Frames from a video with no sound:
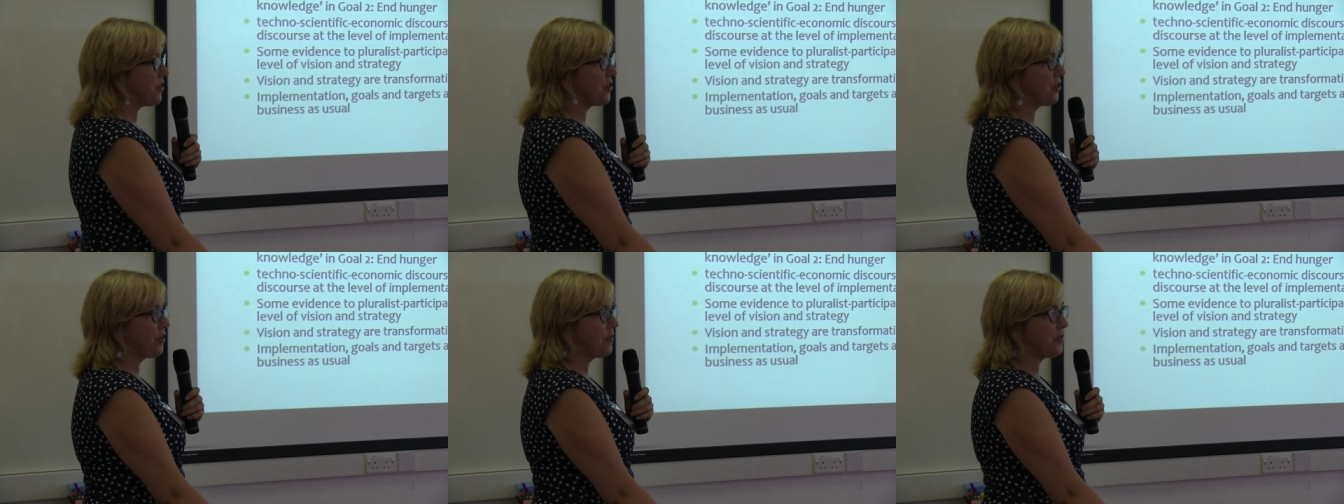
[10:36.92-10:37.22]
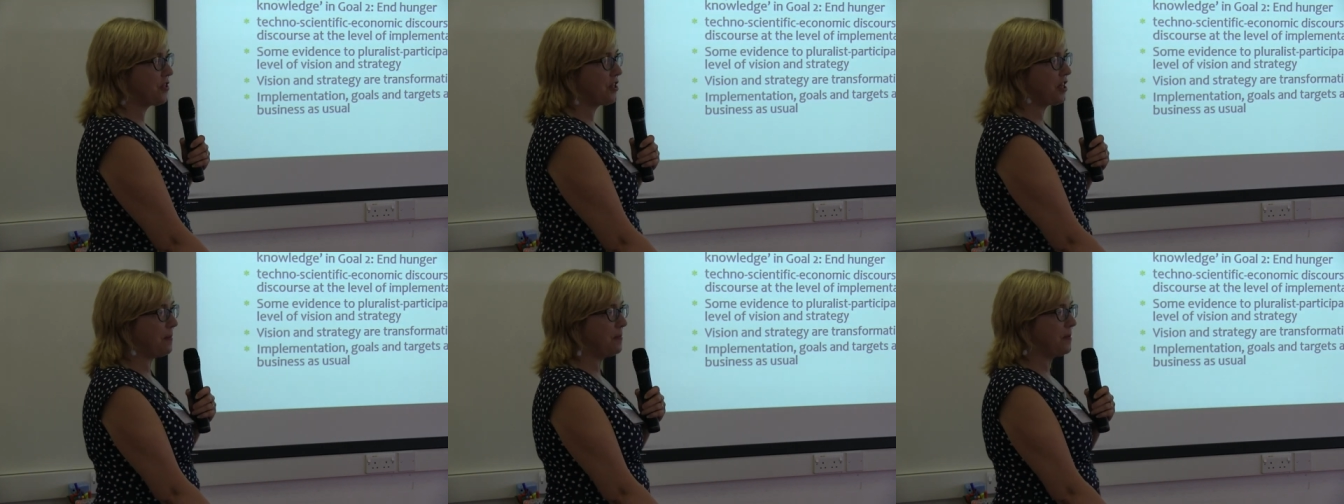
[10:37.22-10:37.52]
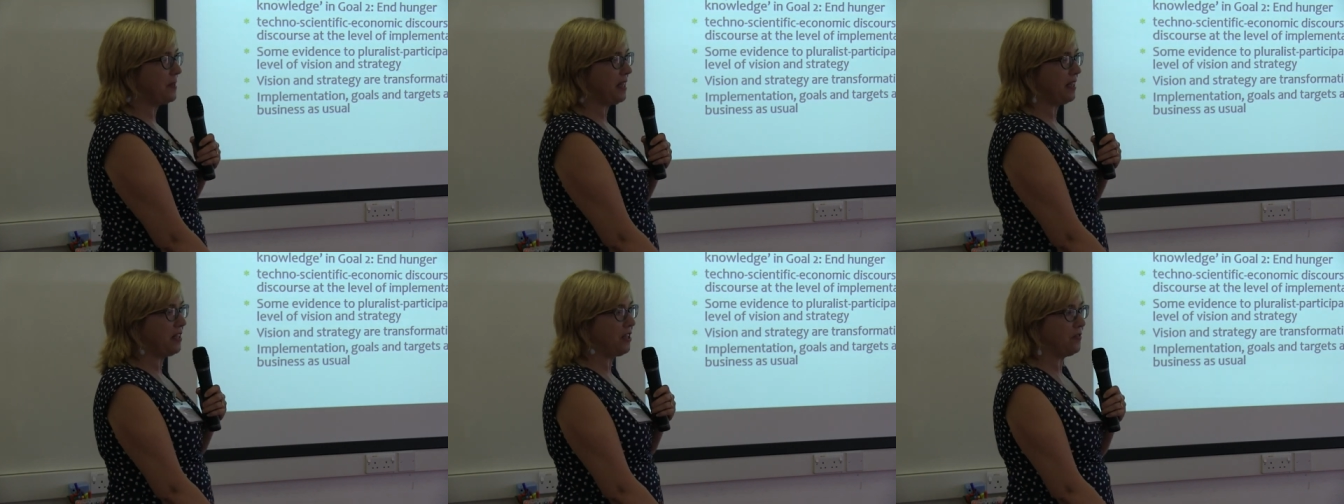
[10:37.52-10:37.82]
a sort of
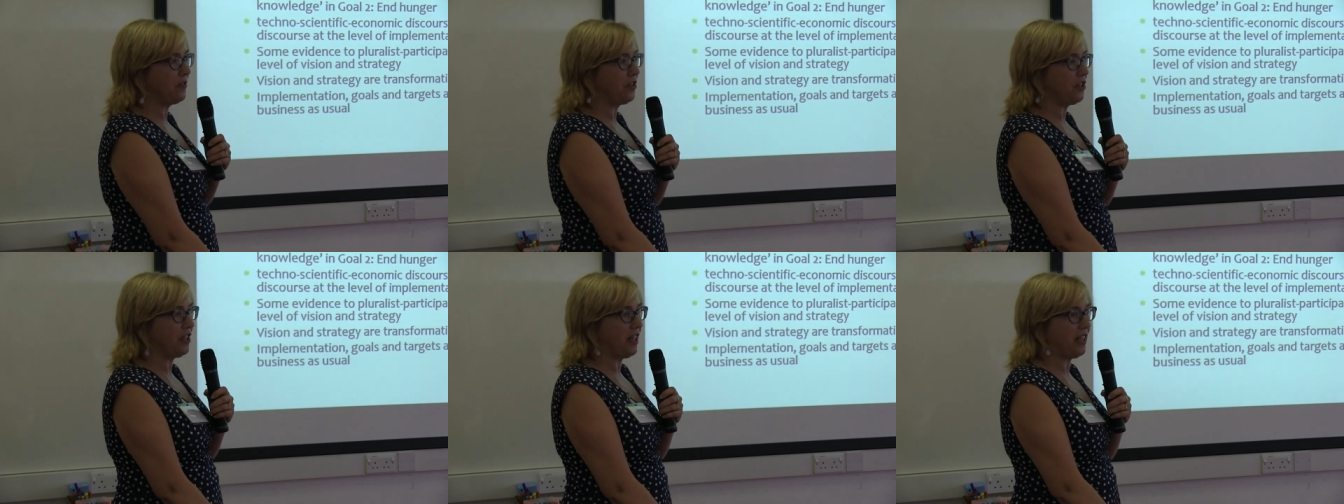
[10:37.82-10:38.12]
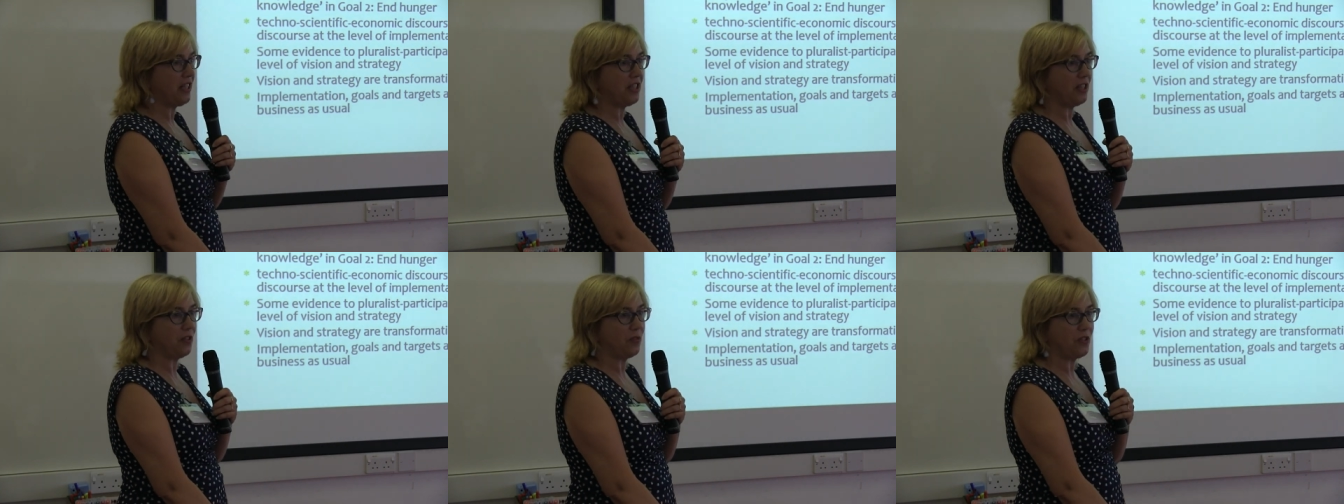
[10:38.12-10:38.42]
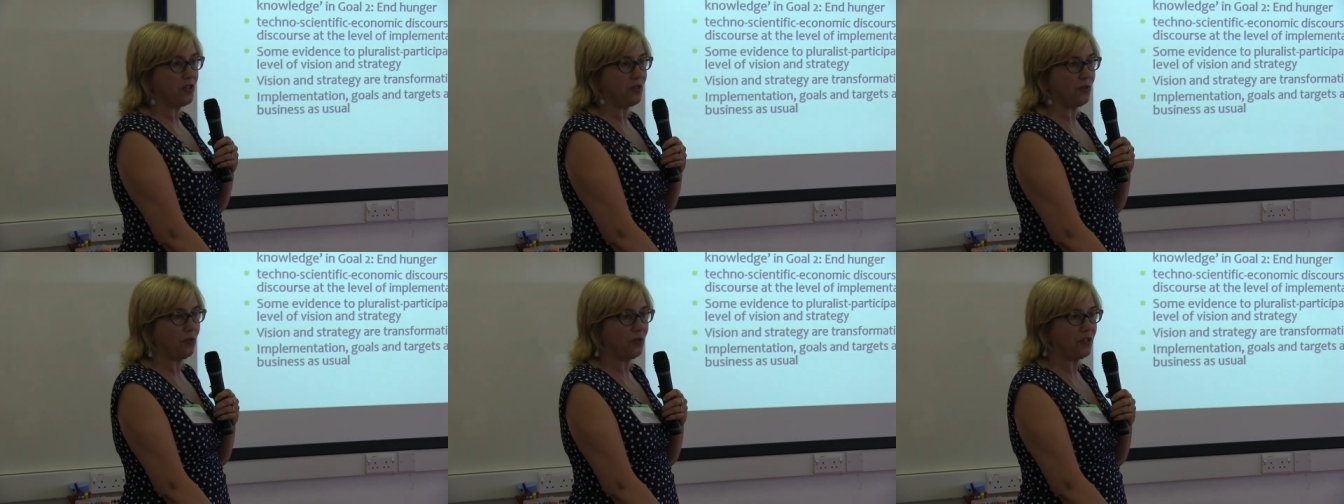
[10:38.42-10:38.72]
subset of genetic
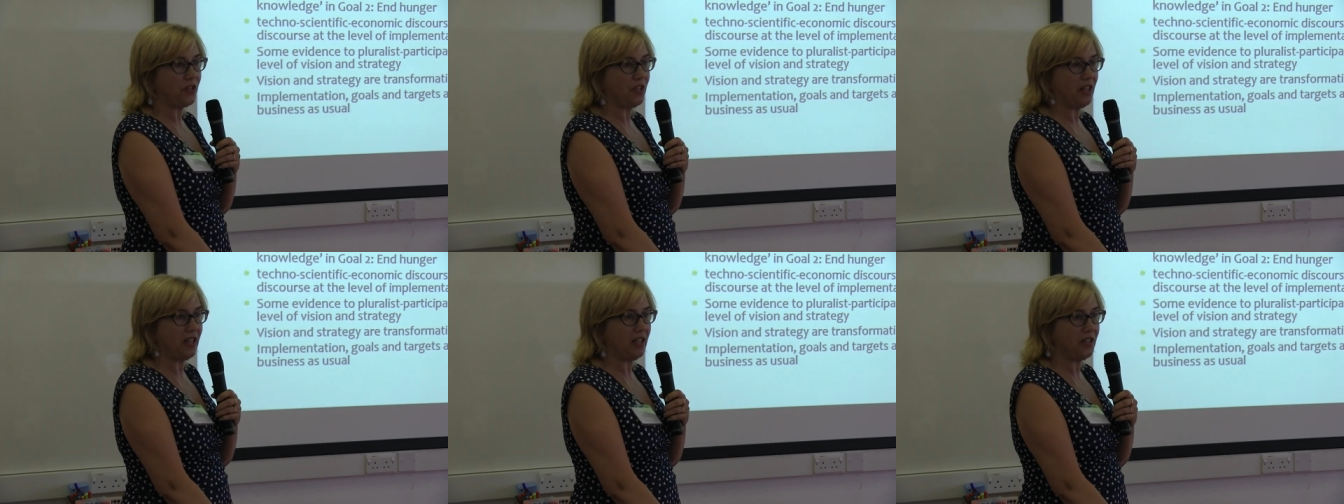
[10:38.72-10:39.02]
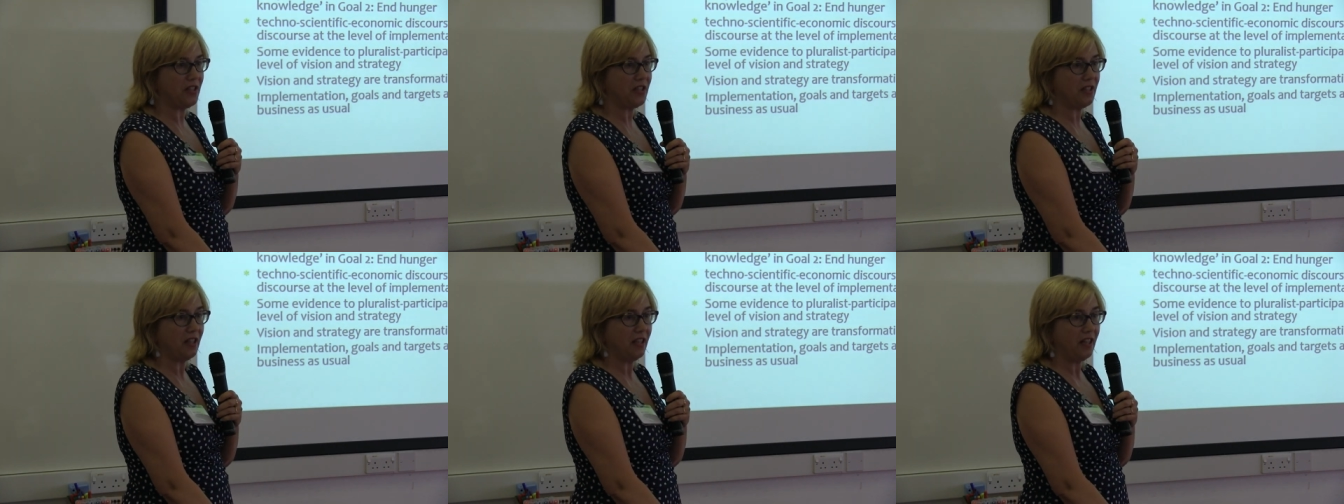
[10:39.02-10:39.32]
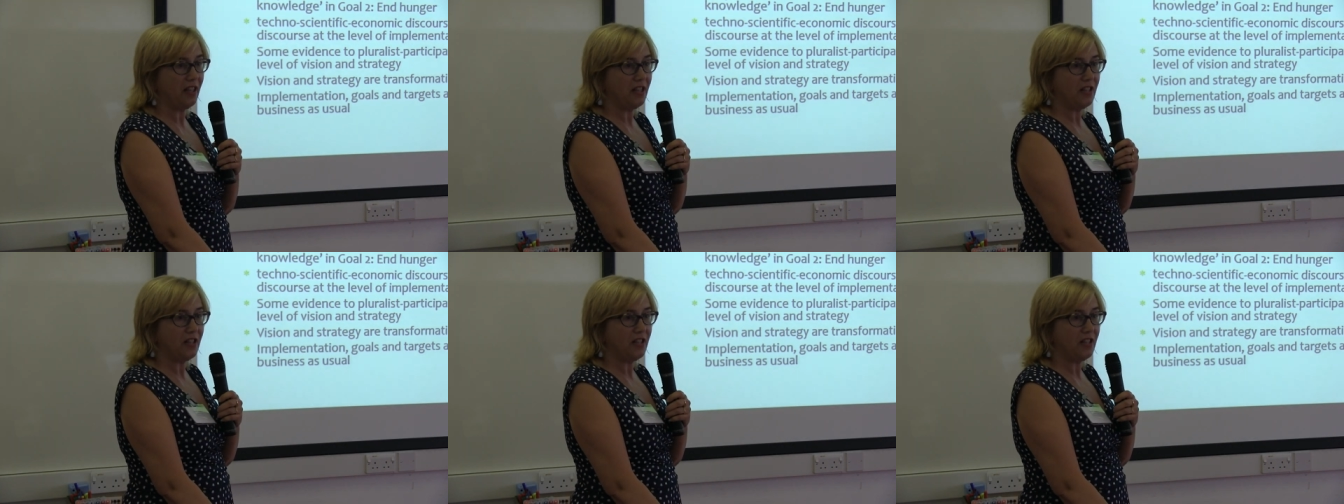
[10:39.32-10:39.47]
resources.